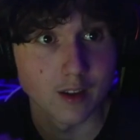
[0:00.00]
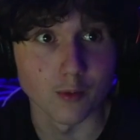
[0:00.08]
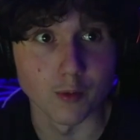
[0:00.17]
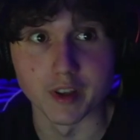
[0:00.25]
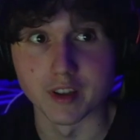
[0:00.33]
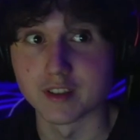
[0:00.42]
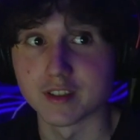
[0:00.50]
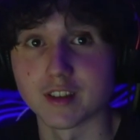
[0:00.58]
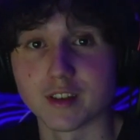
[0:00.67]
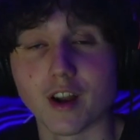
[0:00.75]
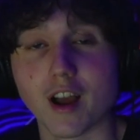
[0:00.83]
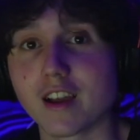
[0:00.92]
rings in
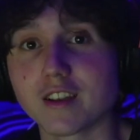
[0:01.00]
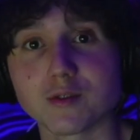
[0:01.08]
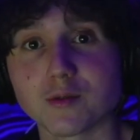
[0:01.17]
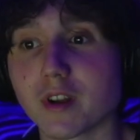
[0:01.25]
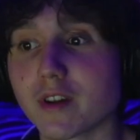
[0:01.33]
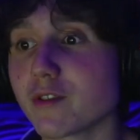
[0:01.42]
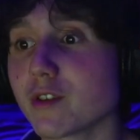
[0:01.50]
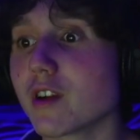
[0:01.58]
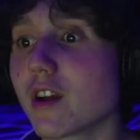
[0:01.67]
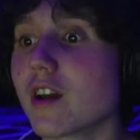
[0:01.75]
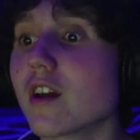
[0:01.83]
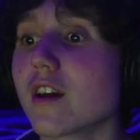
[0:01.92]
your eyes or whatever,
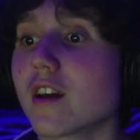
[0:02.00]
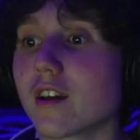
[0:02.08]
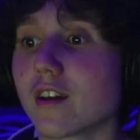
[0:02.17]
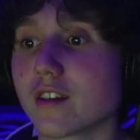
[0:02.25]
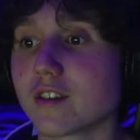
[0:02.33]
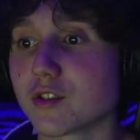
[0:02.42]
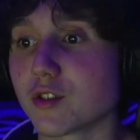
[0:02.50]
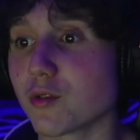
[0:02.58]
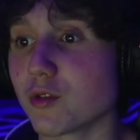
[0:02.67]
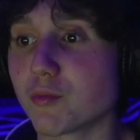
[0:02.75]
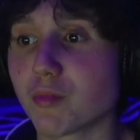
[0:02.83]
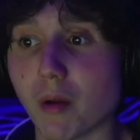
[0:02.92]
so
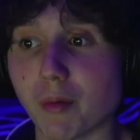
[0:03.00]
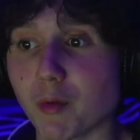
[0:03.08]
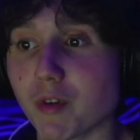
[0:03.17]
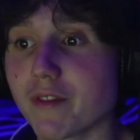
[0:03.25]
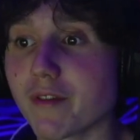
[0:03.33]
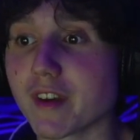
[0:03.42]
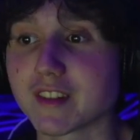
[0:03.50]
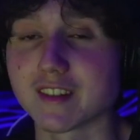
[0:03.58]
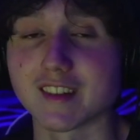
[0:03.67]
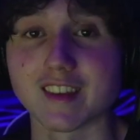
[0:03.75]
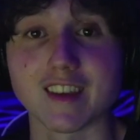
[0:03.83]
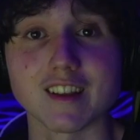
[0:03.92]
you'd probably want to invest
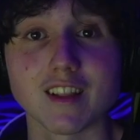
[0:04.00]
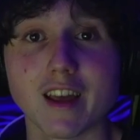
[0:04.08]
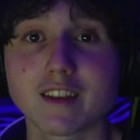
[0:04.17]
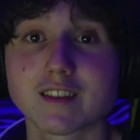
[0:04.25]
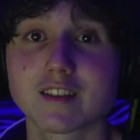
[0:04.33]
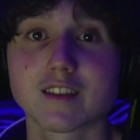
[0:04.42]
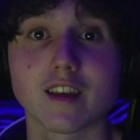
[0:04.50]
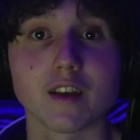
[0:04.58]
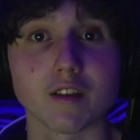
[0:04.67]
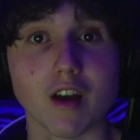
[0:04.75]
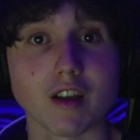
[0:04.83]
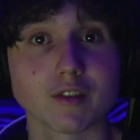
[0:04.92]
into key lights.
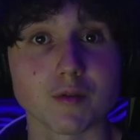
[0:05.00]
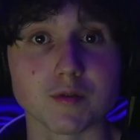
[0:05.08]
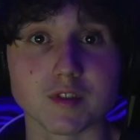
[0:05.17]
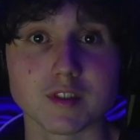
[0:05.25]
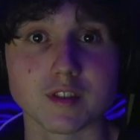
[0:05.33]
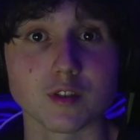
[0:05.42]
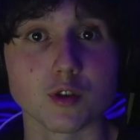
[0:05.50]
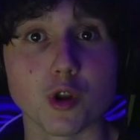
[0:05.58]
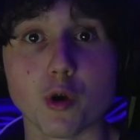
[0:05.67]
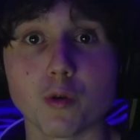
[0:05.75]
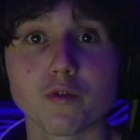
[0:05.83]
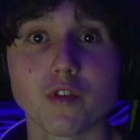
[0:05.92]
Elgato's
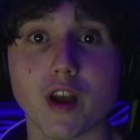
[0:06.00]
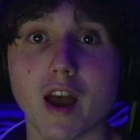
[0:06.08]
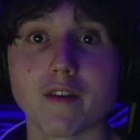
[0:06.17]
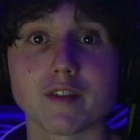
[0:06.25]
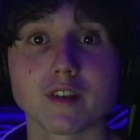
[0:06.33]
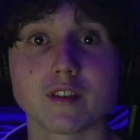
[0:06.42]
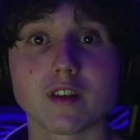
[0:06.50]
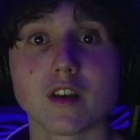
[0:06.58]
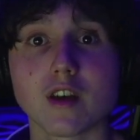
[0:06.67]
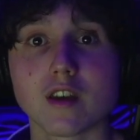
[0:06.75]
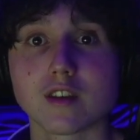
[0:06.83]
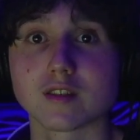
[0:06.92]
known for having
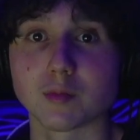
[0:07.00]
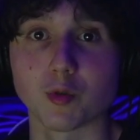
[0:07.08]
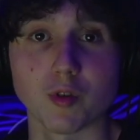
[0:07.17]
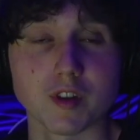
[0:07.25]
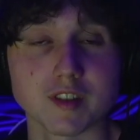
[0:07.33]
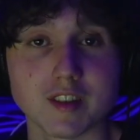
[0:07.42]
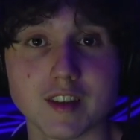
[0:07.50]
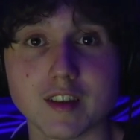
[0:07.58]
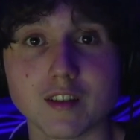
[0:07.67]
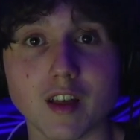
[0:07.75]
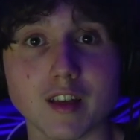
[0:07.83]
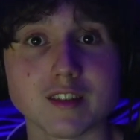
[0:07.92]
some crazy key
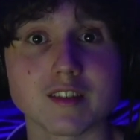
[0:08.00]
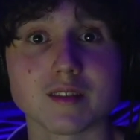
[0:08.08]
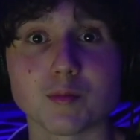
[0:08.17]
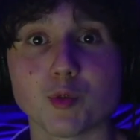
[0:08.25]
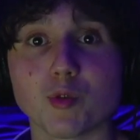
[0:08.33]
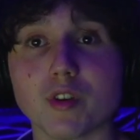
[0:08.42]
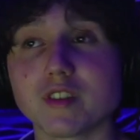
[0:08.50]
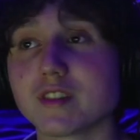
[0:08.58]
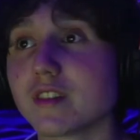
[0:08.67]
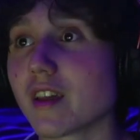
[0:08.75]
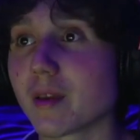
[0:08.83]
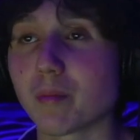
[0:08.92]
lights and some
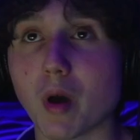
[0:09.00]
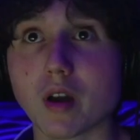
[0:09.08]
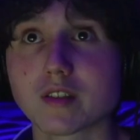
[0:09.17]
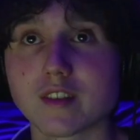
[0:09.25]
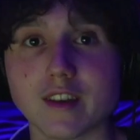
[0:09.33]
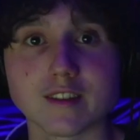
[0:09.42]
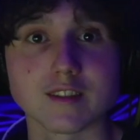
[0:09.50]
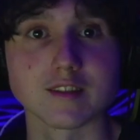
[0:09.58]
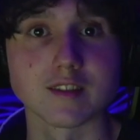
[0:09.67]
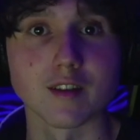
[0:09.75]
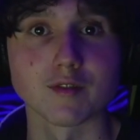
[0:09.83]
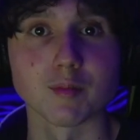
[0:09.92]
crazy like box lights and
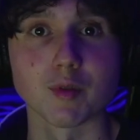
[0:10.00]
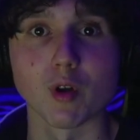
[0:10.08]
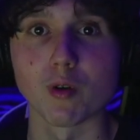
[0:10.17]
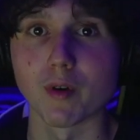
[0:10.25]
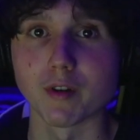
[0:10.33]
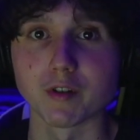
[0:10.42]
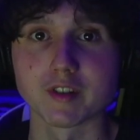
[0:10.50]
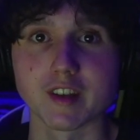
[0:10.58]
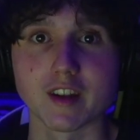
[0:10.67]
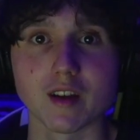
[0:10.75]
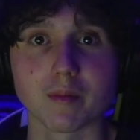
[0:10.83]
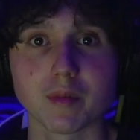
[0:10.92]
stuff to put all around your
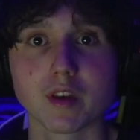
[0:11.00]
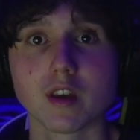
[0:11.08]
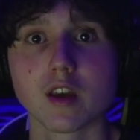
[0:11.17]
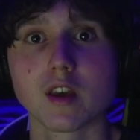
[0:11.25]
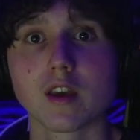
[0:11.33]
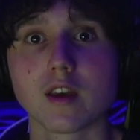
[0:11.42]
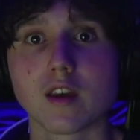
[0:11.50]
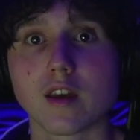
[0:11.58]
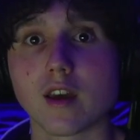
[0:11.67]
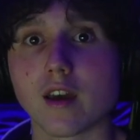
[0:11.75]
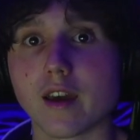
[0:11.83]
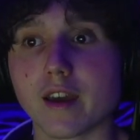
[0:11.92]
setup.
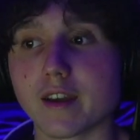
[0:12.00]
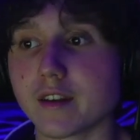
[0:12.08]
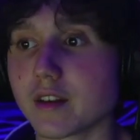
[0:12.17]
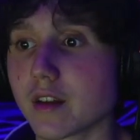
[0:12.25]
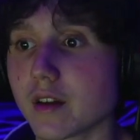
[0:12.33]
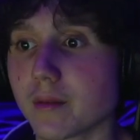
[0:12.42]
And